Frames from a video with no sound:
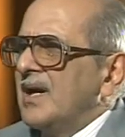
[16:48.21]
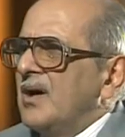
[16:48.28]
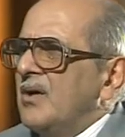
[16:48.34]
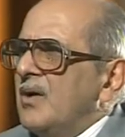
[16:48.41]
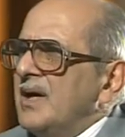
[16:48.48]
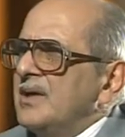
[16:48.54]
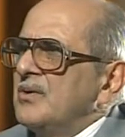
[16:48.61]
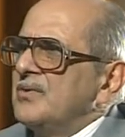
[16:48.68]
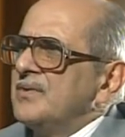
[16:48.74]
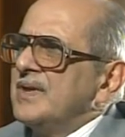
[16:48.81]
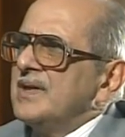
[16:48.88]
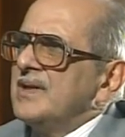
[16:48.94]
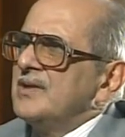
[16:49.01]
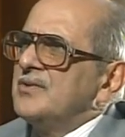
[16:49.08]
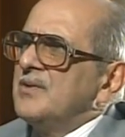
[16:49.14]
I don't
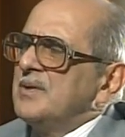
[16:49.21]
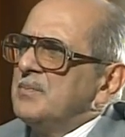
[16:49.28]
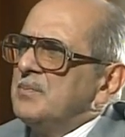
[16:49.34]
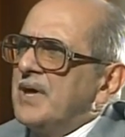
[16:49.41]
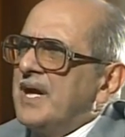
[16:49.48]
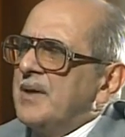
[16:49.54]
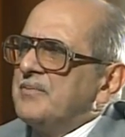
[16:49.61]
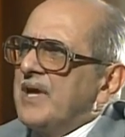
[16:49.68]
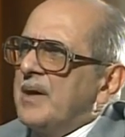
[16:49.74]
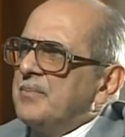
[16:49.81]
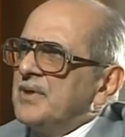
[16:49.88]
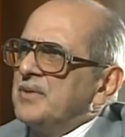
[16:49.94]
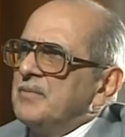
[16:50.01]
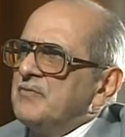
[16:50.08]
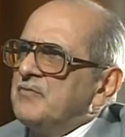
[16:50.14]
think it perhaps
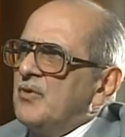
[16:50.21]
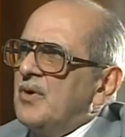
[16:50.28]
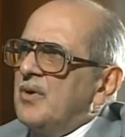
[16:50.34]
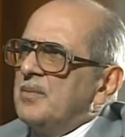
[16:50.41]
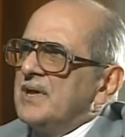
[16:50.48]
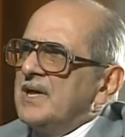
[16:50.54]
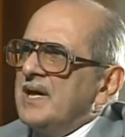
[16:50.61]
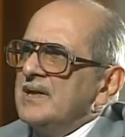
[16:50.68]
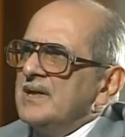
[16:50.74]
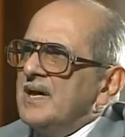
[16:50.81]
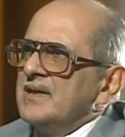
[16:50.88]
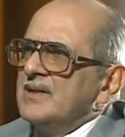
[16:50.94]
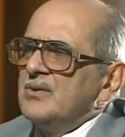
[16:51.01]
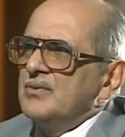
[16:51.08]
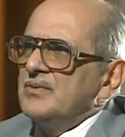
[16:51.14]
happened before, but
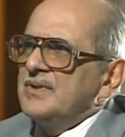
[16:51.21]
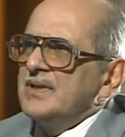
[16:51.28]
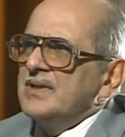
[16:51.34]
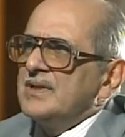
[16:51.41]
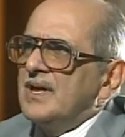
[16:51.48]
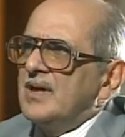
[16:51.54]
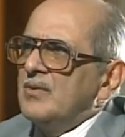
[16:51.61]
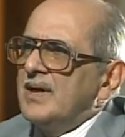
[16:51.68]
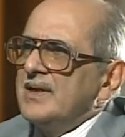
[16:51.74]
I don't think now.